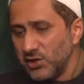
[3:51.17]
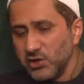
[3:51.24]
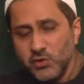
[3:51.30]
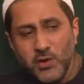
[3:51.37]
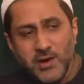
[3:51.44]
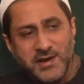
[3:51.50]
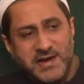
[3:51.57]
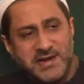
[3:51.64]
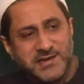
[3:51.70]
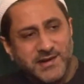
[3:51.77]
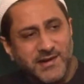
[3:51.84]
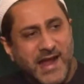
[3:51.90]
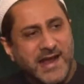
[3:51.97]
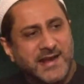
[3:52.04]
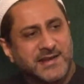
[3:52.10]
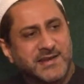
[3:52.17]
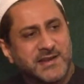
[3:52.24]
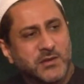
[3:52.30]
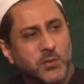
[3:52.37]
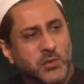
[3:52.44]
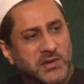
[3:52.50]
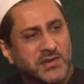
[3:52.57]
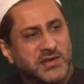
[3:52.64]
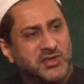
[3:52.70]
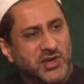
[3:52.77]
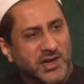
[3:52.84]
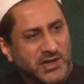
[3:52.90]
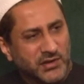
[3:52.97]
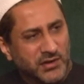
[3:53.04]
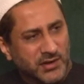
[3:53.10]
You are interacting with each
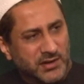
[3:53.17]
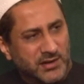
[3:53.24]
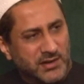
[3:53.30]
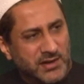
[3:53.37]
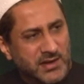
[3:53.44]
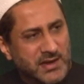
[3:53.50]
other.